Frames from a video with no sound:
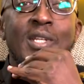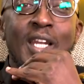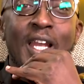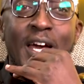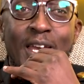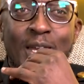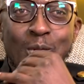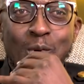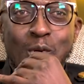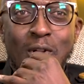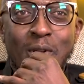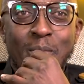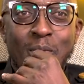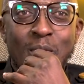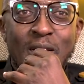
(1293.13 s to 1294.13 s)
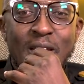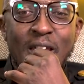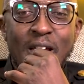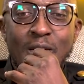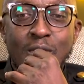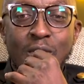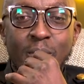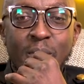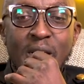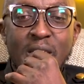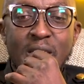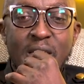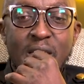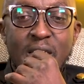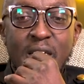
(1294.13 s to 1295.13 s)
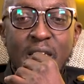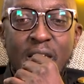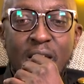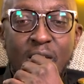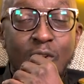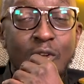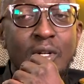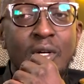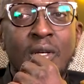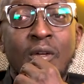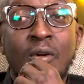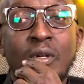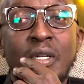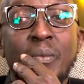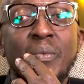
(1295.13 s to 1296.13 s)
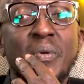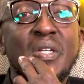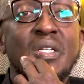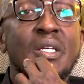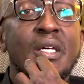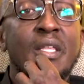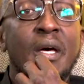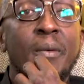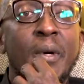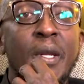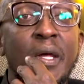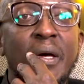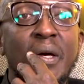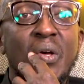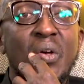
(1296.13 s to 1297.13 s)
Alai who called me one day and told me, listen, Ted, you're not a preacher there, Bana.